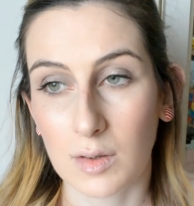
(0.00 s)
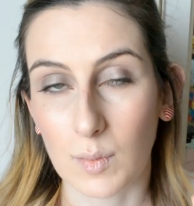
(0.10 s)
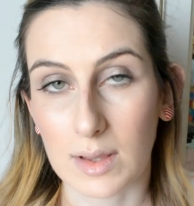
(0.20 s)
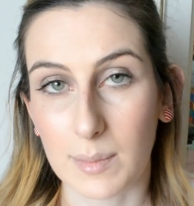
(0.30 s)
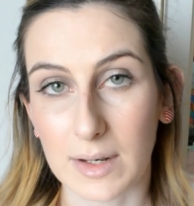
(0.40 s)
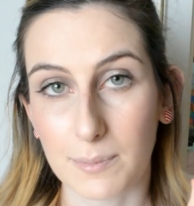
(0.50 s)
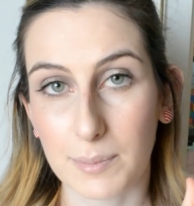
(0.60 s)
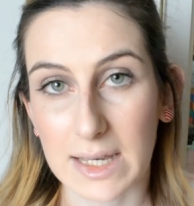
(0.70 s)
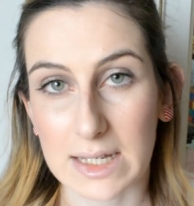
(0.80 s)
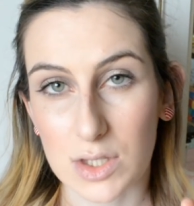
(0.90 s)
with a bit of
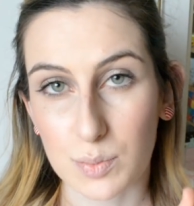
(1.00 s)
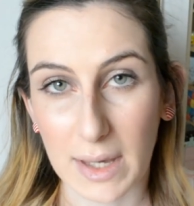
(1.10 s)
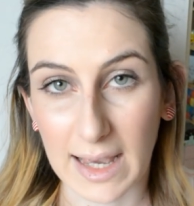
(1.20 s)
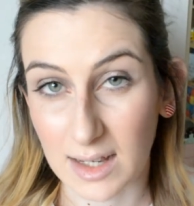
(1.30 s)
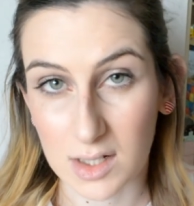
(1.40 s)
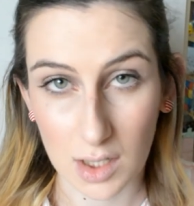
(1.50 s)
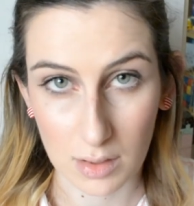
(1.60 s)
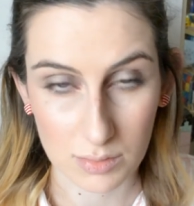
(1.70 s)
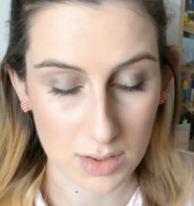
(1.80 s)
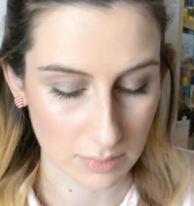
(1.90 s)
peach pink
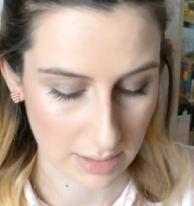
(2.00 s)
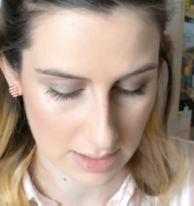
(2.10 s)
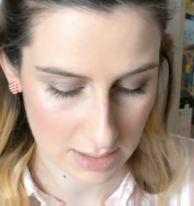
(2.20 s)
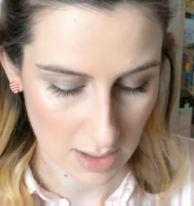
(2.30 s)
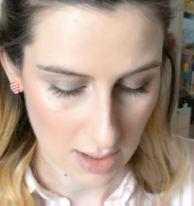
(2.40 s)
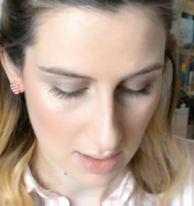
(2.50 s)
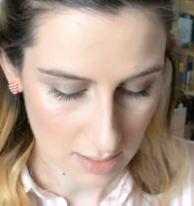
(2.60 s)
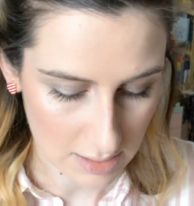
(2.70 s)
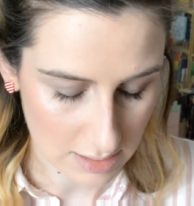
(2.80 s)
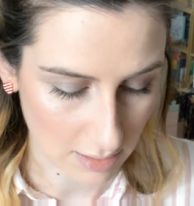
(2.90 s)
tone to it.
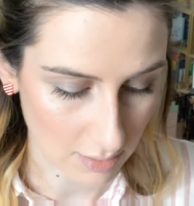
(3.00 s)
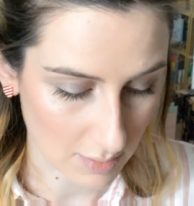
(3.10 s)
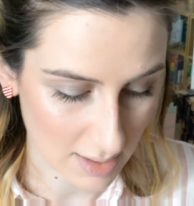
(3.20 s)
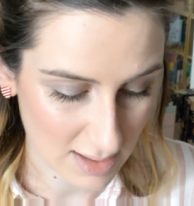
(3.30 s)
So